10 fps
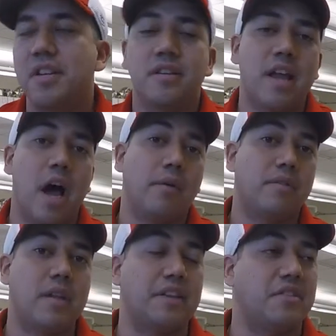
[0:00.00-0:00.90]
Now,
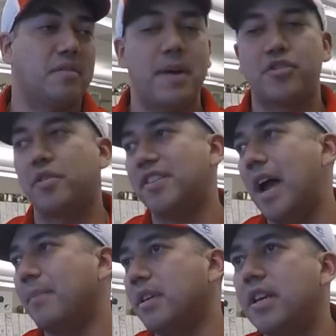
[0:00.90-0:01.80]
that's a special
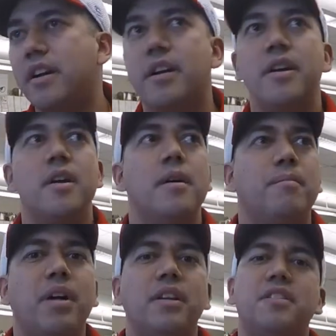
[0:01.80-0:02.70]
time of year,
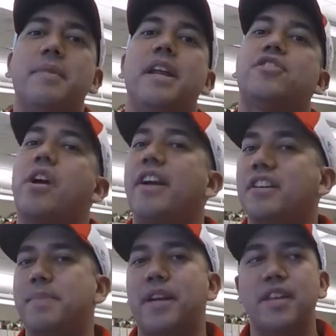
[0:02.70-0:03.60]
but let's manage our
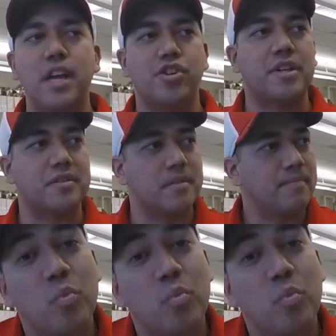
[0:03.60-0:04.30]
expectations.